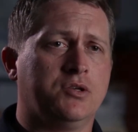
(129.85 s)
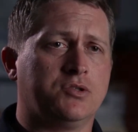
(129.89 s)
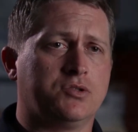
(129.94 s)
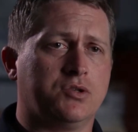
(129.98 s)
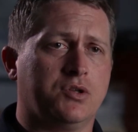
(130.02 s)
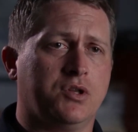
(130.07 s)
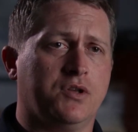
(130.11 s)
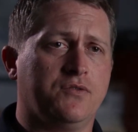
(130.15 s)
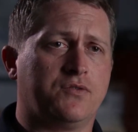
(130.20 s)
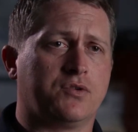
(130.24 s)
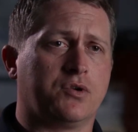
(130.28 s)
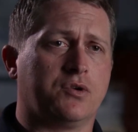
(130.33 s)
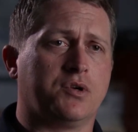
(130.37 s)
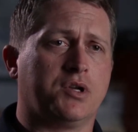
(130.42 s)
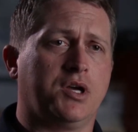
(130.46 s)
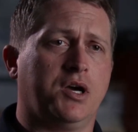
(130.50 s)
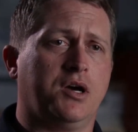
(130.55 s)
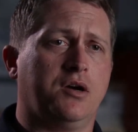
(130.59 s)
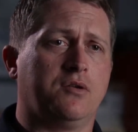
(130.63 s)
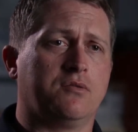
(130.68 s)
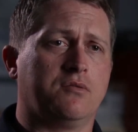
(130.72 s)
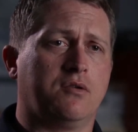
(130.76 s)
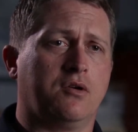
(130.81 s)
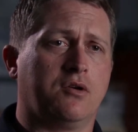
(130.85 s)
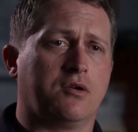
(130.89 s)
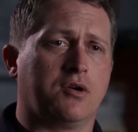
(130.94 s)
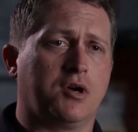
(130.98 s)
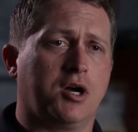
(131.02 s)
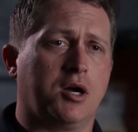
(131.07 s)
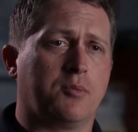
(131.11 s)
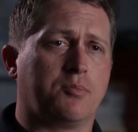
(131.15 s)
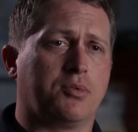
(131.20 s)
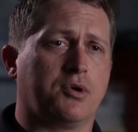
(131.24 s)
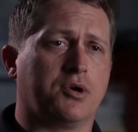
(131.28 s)
So they turned out
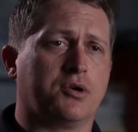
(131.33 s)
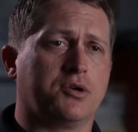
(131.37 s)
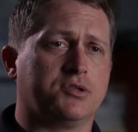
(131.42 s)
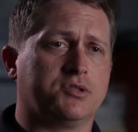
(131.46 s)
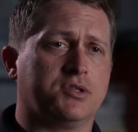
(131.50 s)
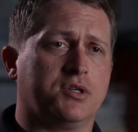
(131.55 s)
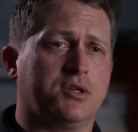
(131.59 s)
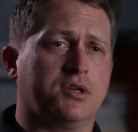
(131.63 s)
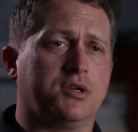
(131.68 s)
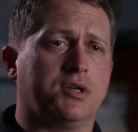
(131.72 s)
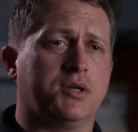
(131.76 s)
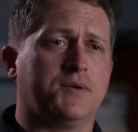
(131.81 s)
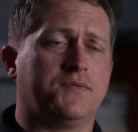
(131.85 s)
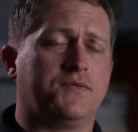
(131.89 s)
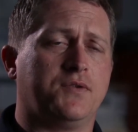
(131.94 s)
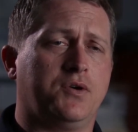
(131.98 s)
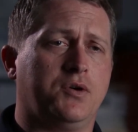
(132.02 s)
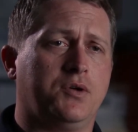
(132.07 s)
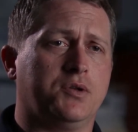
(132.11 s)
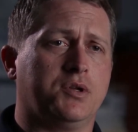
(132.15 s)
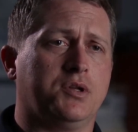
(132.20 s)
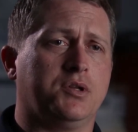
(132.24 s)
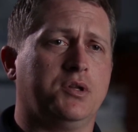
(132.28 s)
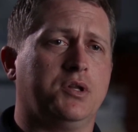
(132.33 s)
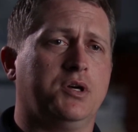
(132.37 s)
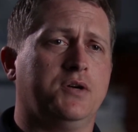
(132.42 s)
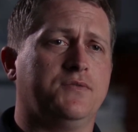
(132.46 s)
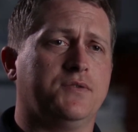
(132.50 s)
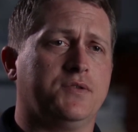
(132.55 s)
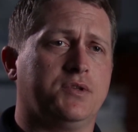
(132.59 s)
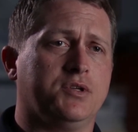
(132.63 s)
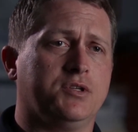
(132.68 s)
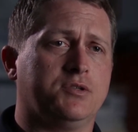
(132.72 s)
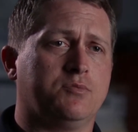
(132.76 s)
our operators ended up falling in
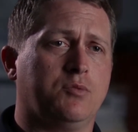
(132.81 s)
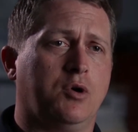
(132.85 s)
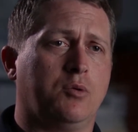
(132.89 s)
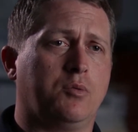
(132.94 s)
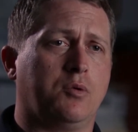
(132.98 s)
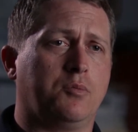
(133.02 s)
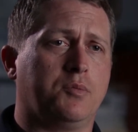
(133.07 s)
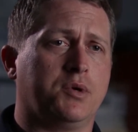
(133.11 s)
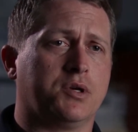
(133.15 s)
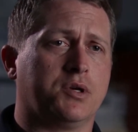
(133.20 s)
love with these mobile